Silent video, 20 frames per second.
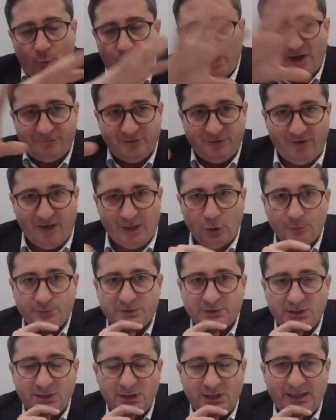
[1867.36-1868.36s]
We have
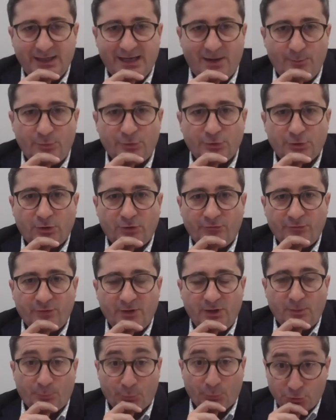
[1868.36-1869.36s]
developed a number of
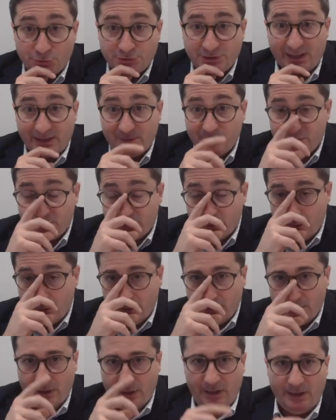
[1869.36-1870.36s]
prototypes
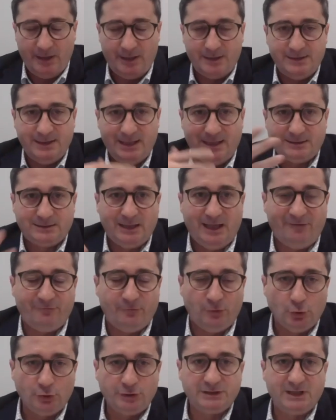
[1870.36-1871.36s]
that
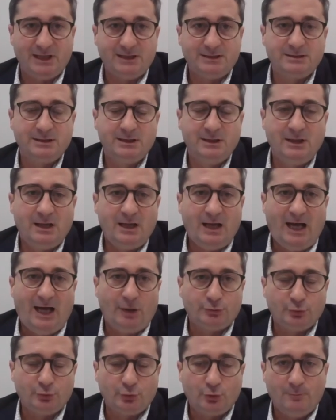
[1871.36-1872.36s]
have looked at
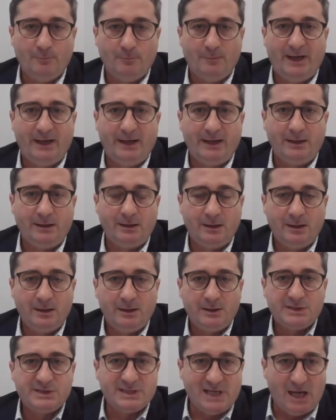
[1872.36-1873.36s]
how to combine
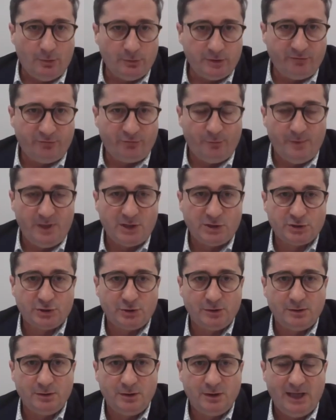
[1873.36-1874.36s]
sound
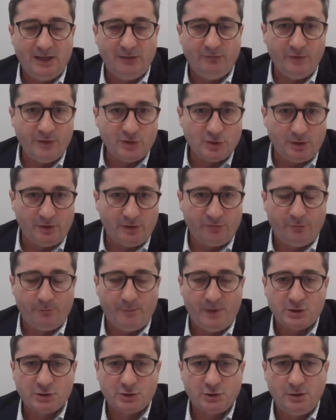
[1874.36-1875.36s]
information and visual
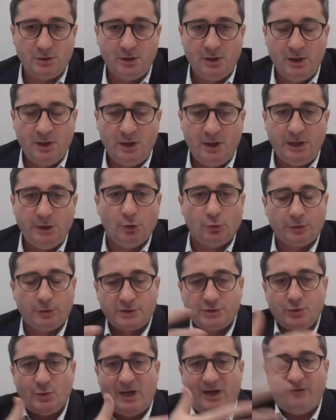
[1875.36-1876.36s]
information in
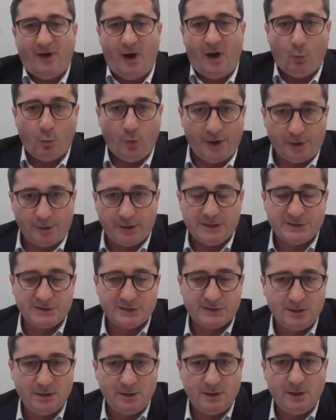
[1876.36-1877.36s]
order to have
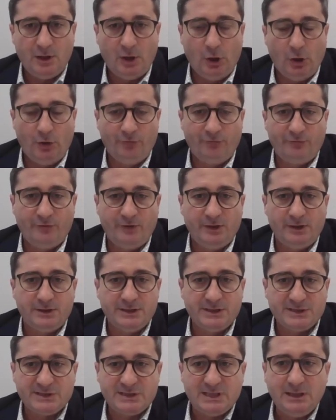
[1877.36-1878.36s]
awareness of
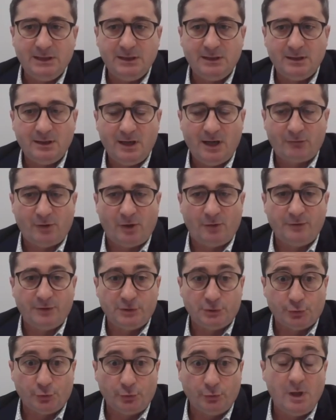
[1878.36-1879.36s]
the scene around
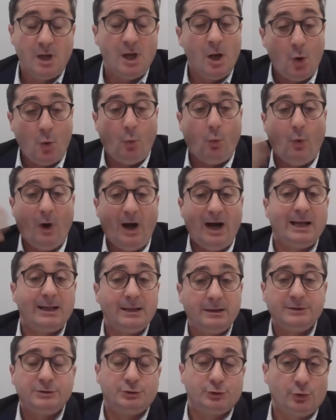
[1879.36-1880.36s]
the drone
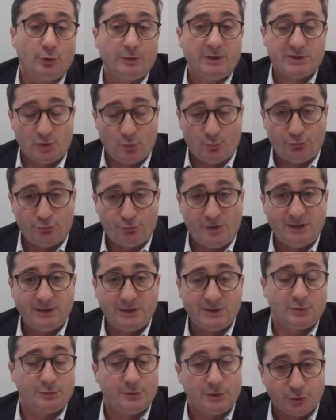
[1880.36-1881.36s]
while the drone is
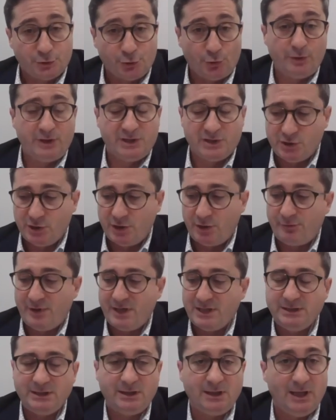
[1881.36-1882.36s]
operating. So the drone is
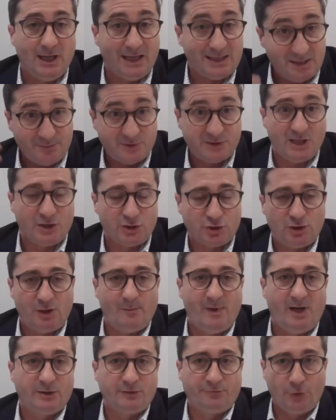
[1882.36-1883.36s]
generating a substantial
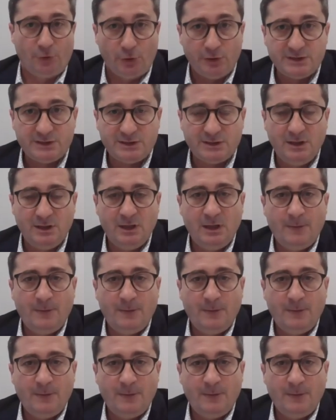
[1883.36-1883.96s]
amount of noise.